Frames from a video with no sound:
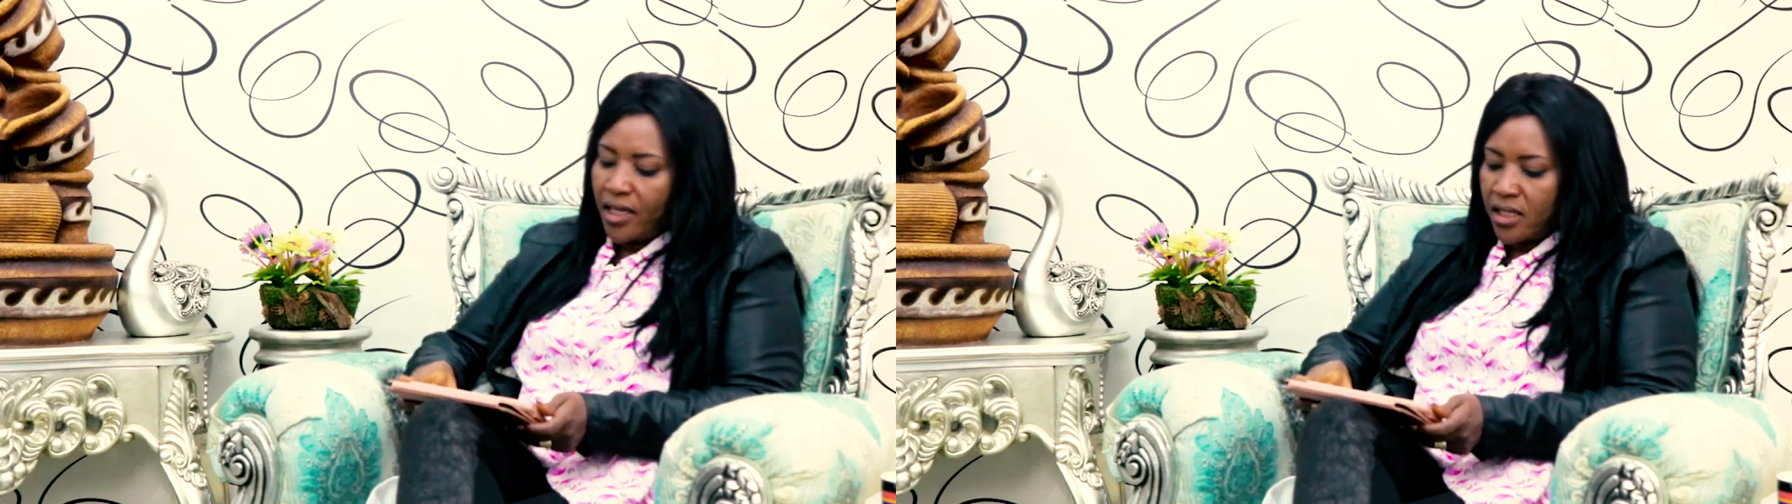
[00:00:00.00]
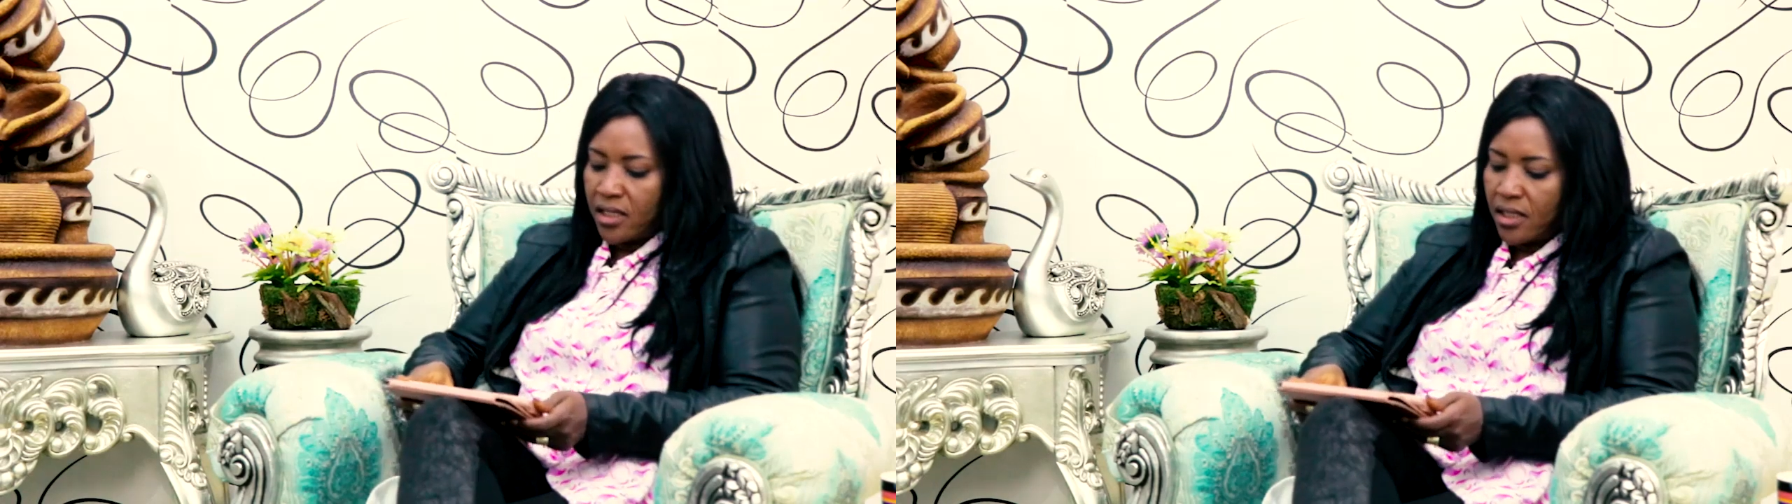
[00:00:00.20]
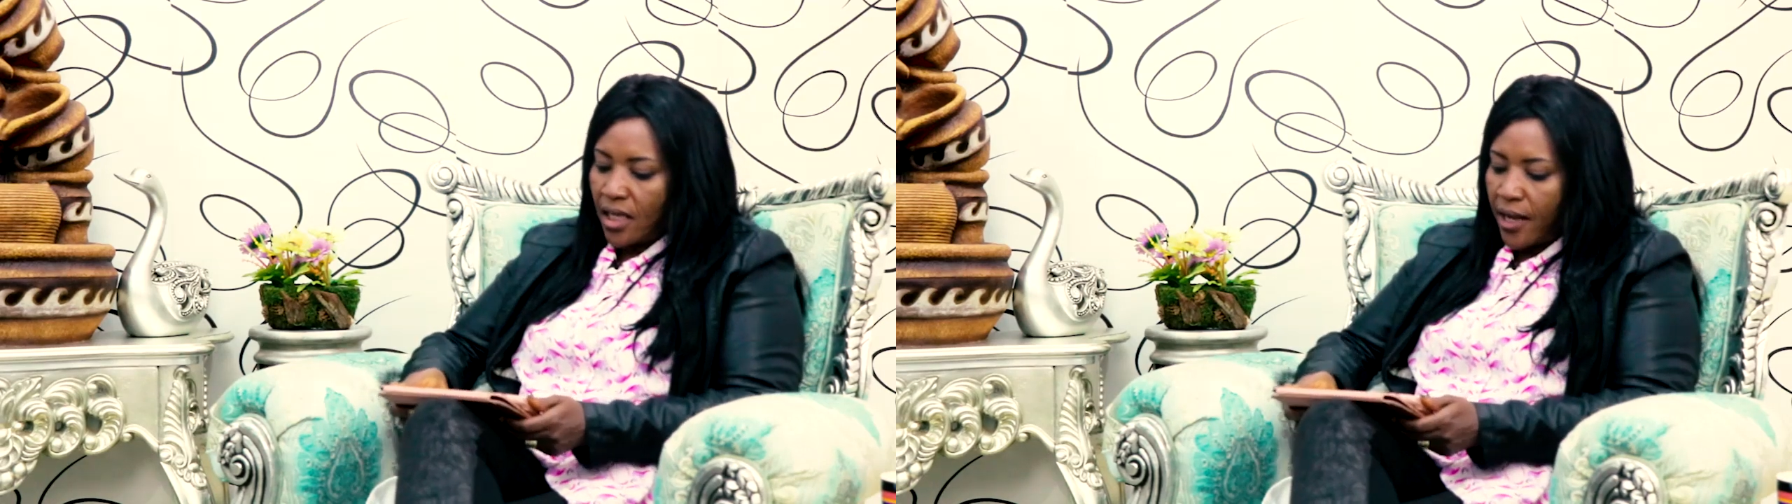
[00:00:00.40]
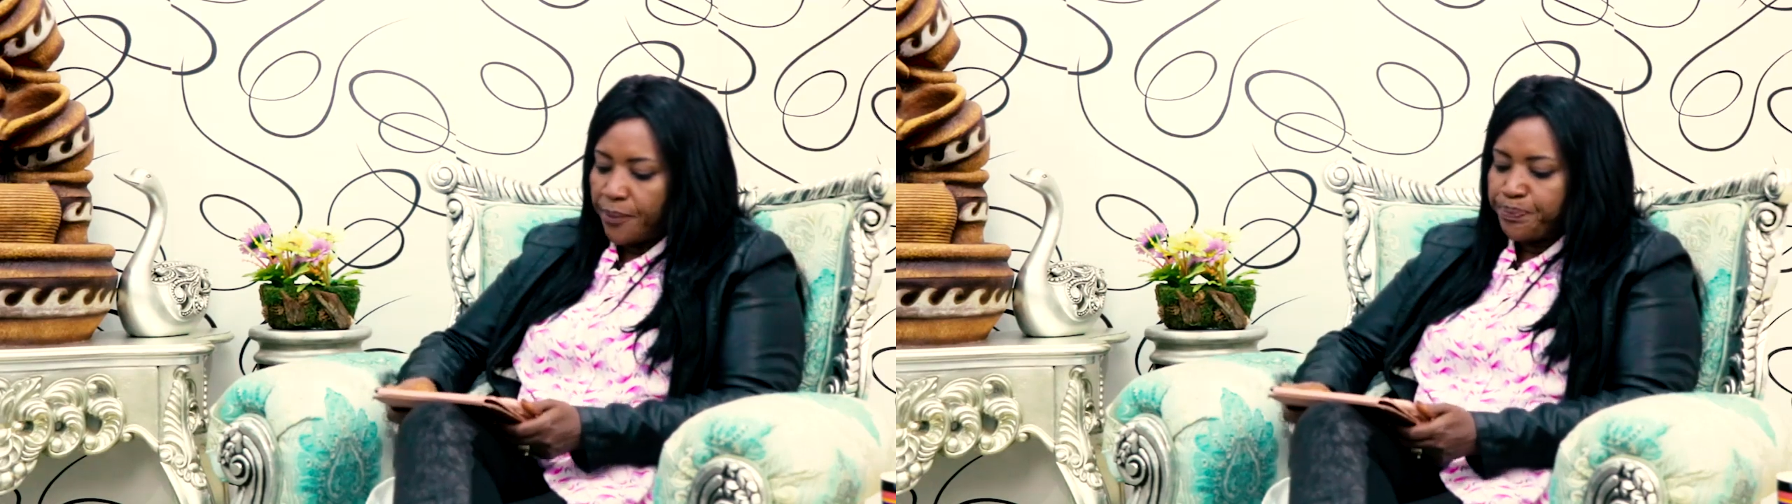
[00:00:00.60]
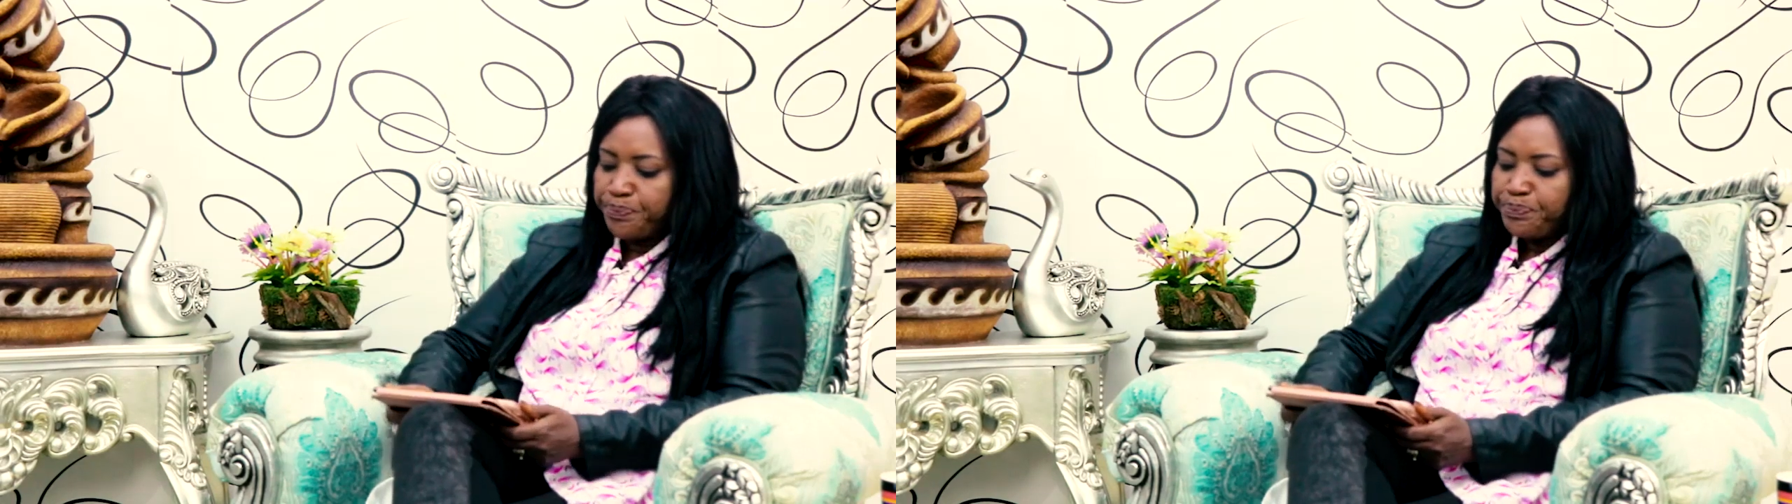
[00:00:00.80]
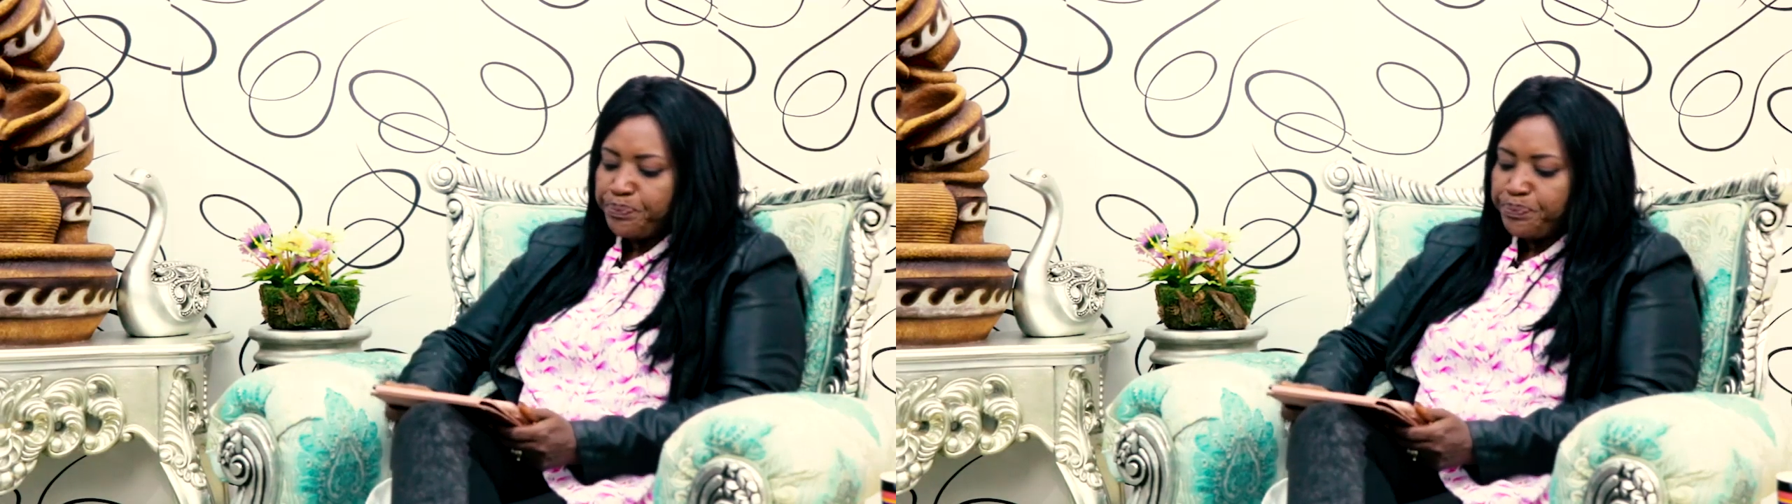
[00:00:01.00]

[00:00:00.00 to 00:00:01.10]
is um,